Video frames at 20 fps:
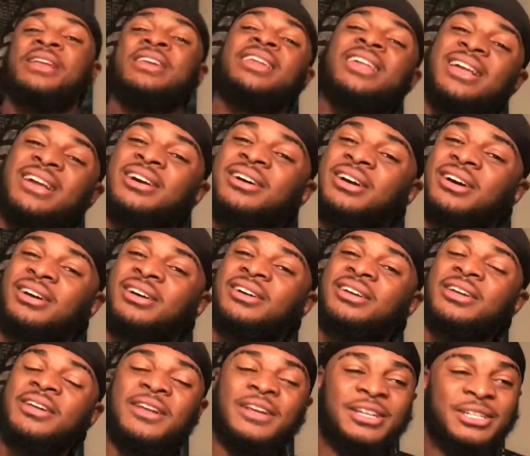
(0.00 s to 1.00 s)

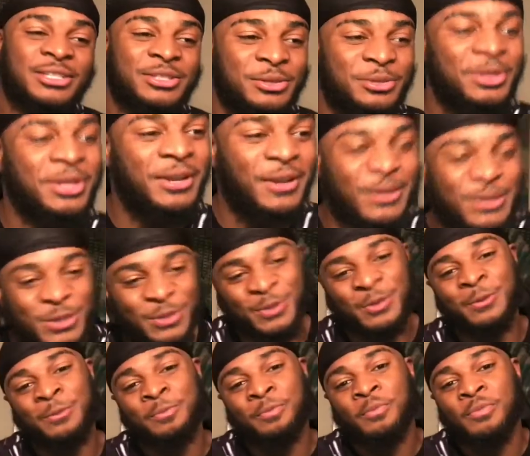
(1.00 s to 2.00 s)
nigga.
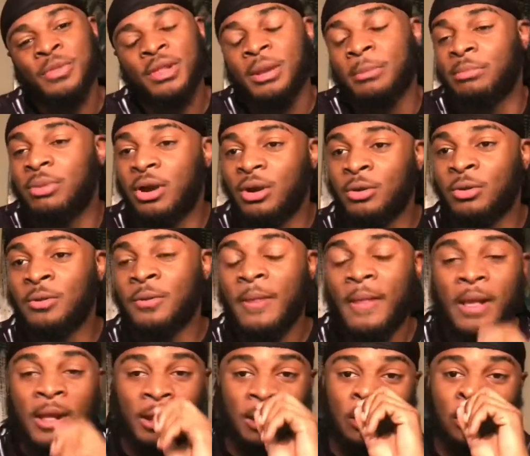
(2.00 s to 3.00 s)
So bro,
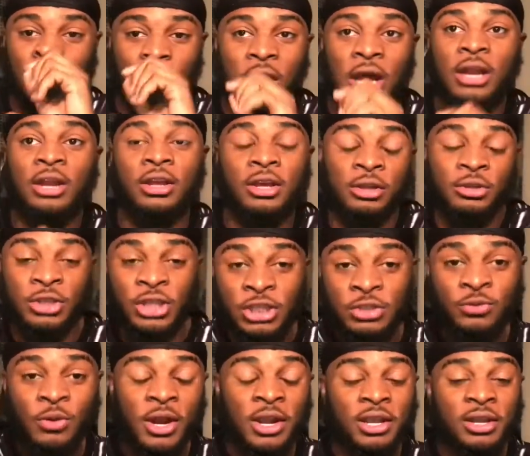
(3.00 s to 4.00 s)
no, I look,
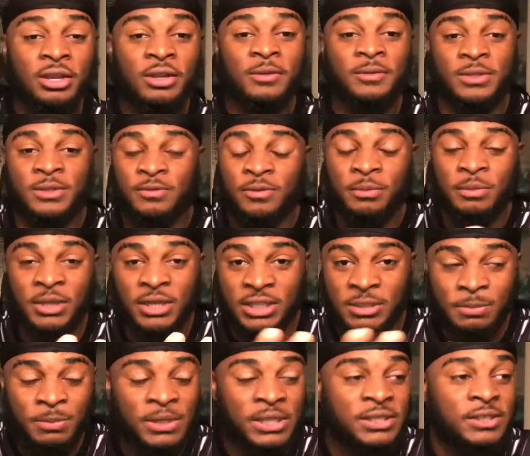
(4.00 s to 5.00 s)
this right here, it's finna be
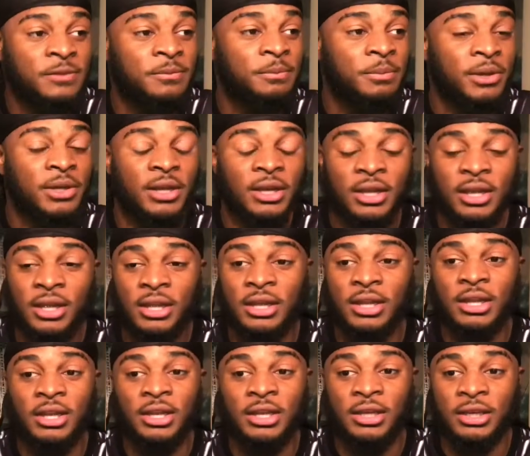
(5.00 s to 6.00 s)
explicit, but
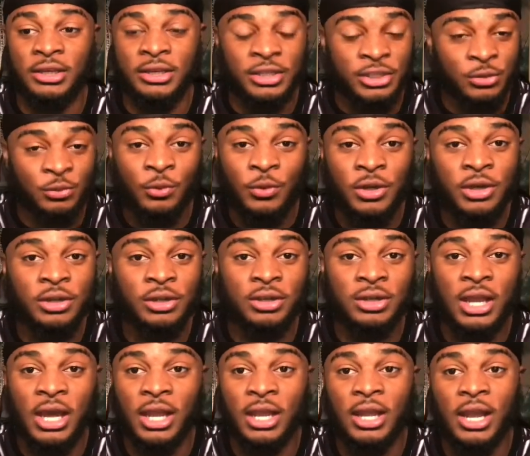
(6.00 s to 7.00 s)
this real.
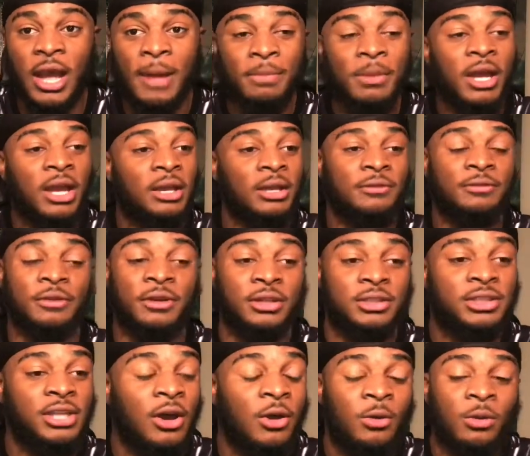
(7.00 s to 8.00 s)
Like, I'm not
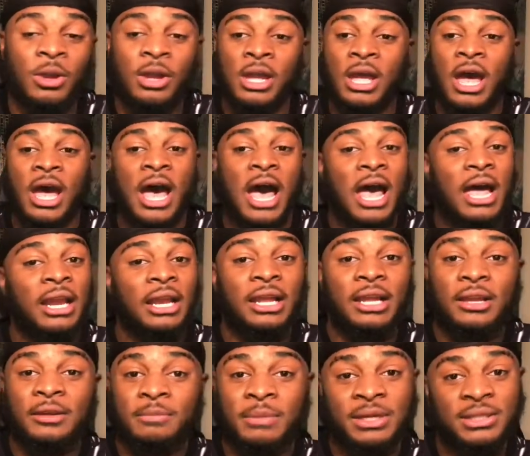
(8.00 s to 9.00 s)
finna talk
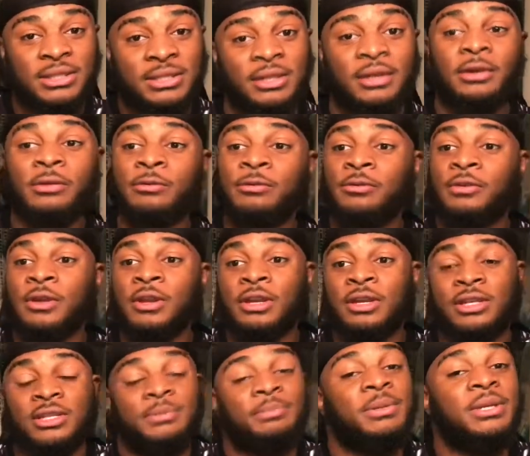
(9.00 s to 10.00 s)
hotly of myself,
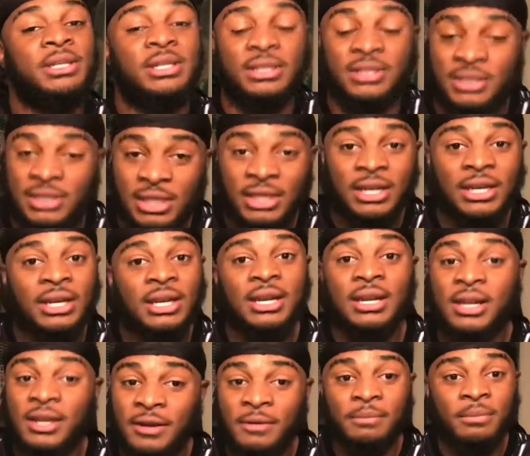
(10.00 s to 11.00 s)
could be conceited or
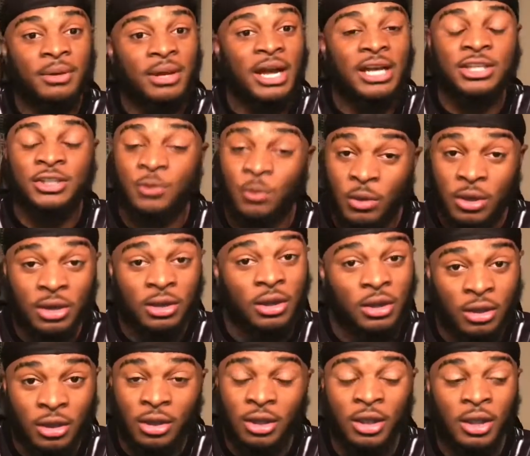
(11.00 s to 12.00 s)
nothing, but I swear to
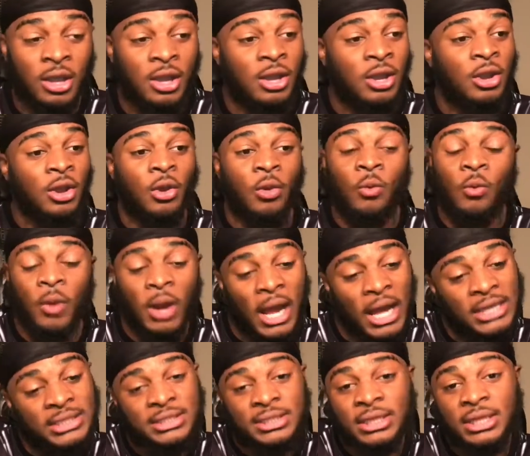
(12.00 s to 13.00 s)
God, when
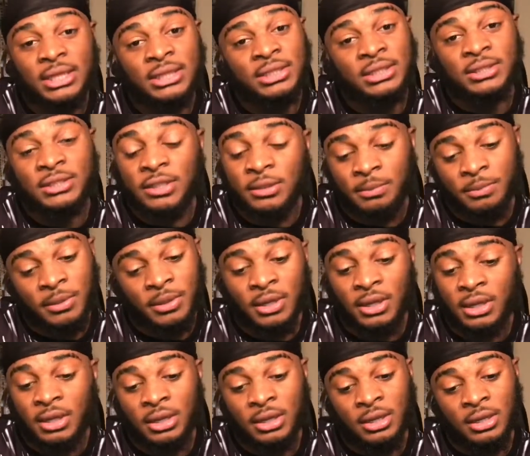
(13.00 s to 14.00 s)
I slid the tip
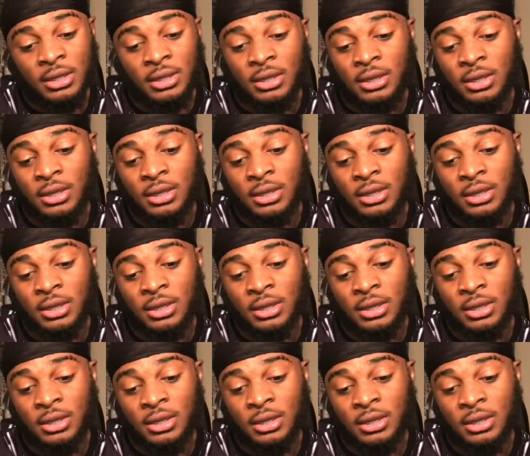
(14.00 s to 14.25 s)
in